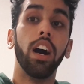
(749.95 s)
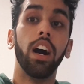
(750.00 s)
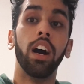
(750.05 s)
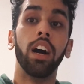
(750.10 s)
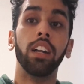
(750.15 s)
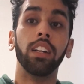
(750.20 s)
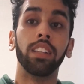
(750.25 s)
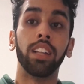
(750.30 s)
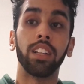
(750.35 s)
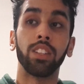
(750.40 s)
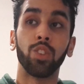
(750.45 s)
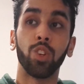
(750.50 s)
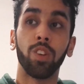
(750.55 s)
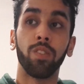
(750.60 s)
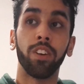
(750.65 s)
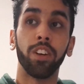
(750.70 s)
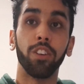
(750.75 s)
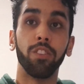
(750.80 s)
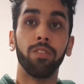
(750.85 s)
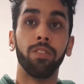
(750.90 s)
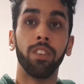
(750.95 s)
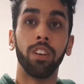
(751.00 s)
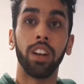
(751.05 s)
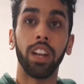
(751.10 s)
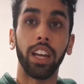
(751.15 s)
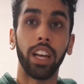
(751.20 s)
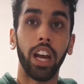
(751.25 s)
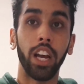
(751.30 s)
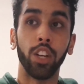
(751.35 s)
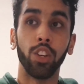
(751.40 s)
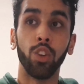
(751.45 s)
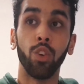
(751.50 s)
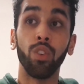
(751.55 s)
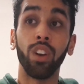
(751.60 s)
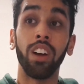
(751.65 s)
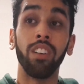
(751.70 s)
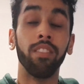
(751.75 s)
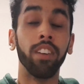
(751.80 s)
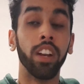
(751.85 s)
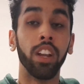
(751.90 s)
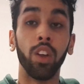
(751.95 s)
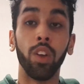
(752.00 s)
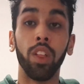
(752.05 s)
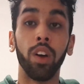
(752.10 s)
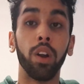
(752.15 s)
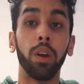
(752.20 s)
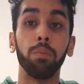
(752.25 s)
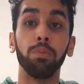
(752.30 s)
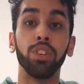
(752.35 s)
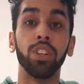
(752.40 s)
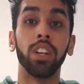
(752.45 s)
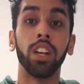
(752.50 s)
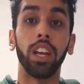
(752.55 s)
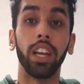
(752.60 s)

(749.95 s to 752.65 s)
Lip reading: And that's sort of how you feel, like, I don't have any other option.